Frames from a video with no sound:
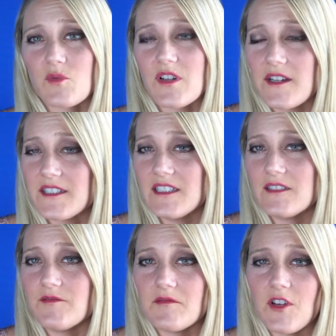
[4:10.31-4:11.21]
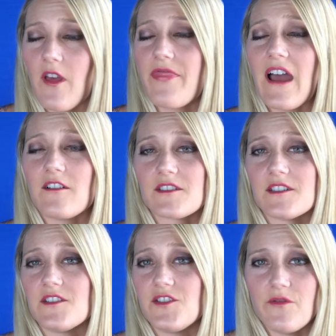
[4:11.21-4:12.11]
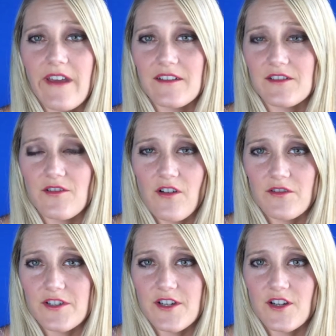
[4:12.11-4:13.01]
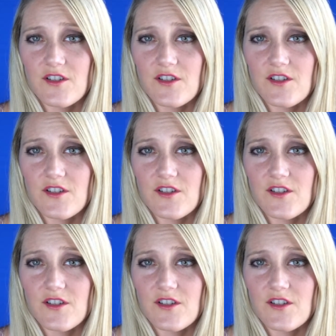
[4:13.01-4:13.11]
We're talking $1,000 to $2,000 here.